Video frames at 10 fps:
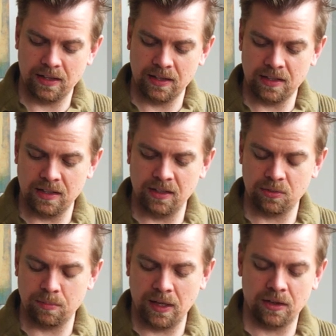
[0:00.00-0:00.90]
in
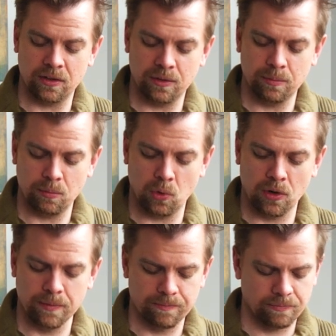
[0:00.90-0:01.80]
this manner
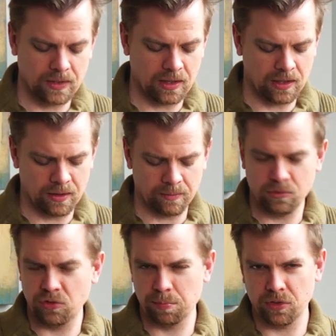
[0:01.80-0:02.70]
more.
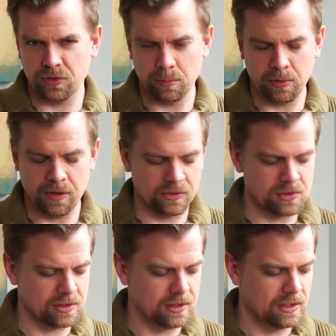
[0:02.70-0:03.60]
Just personal
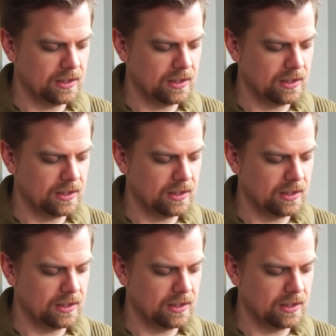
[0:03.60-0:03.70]
preference.